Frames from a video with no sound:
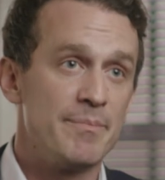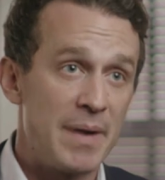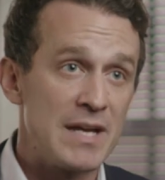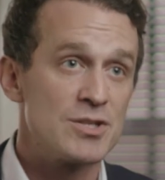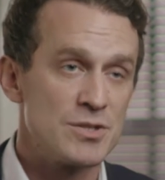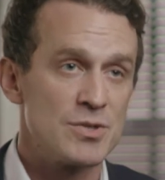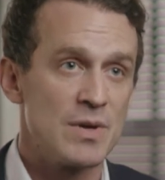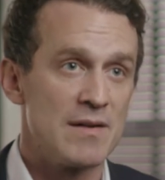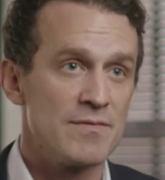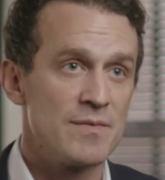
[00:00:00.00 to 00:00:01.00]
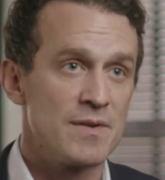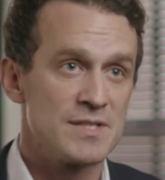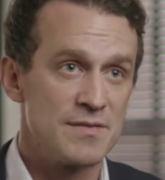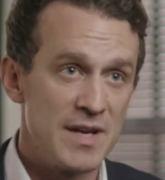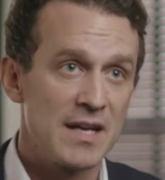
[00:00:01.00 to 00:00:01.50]
patients who have a
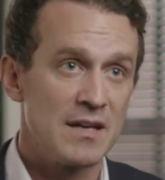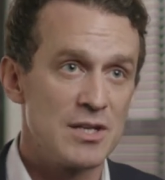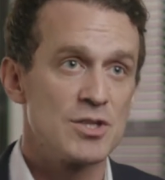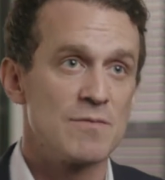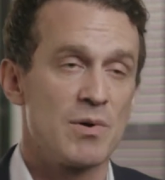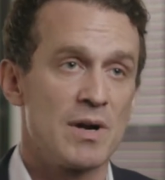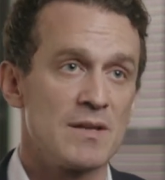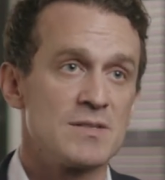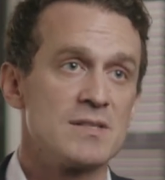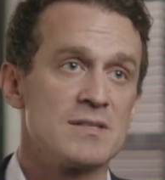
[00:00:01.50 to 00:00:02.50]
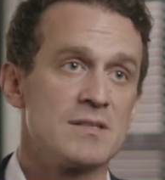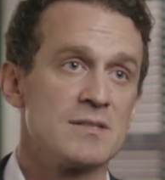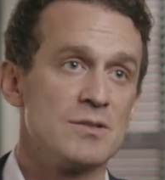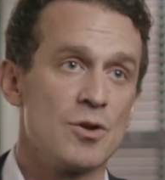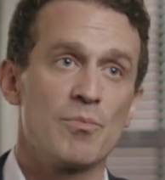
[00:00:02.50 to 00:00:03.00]
severe condition of paralysis that
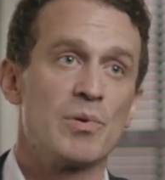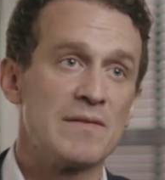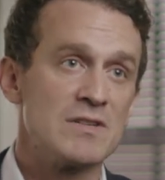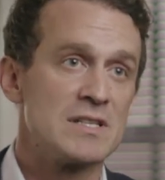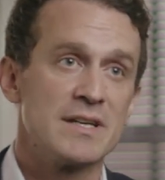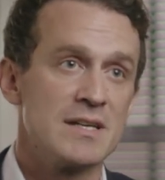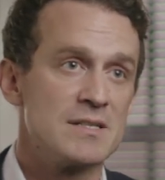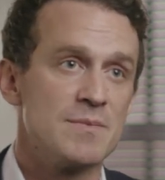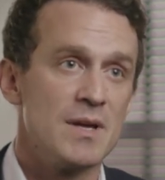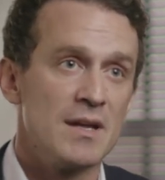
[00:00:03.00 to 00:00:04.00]
not previously has